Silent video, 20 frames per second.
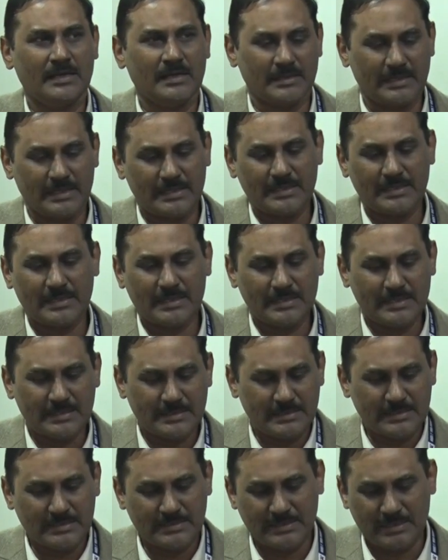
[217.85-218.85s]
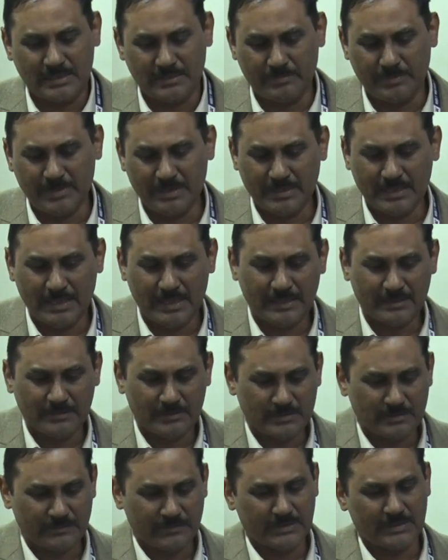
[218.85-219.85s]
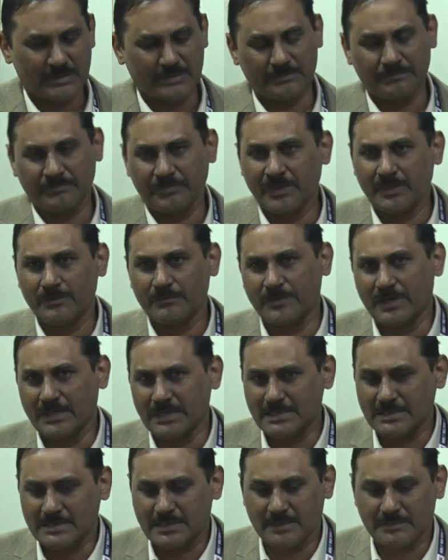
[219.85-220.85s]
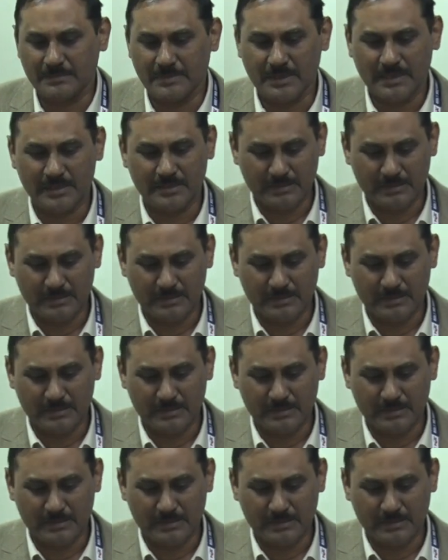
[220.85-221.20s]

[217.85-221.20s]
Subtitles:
retinal diseases are being diagnosed with the fundus camera.